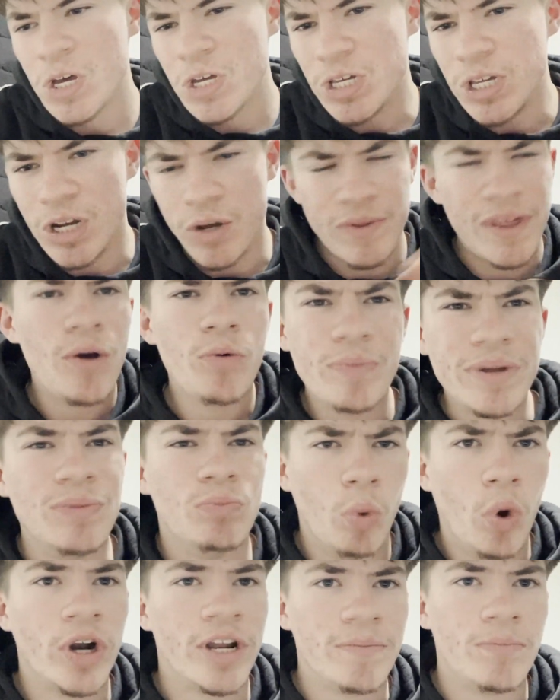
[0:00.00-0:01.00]
they'll be
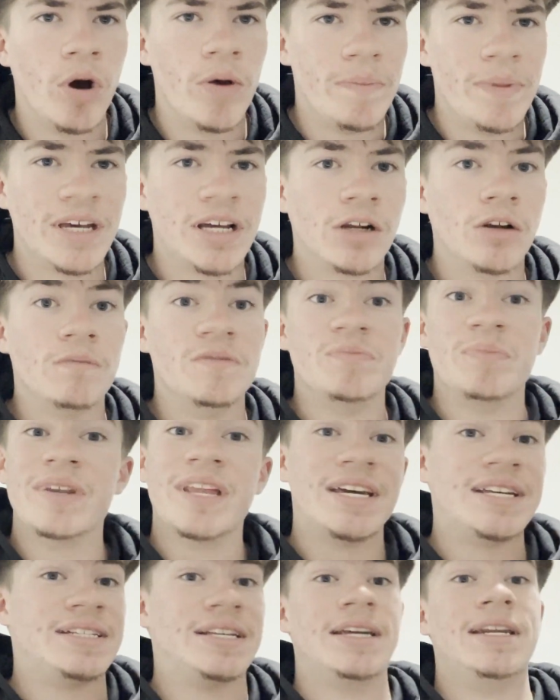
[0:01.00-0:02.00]
wanted by big clubs, but
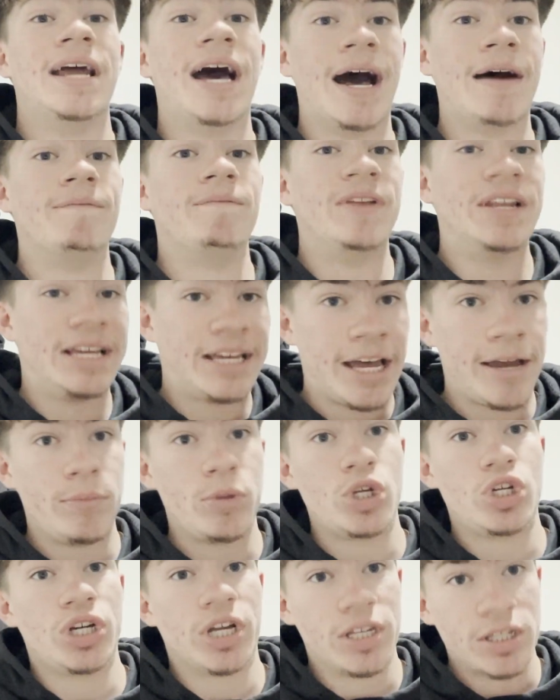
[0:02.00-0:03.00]
they say, nah, Villa gave me
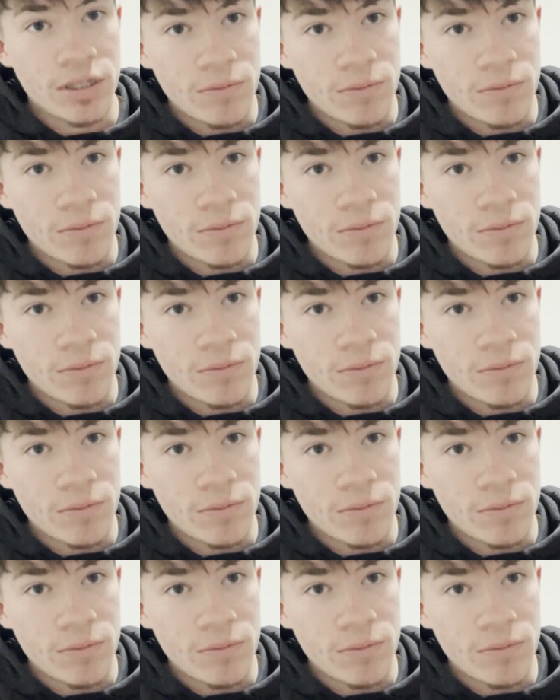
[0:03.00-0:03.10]
the chance,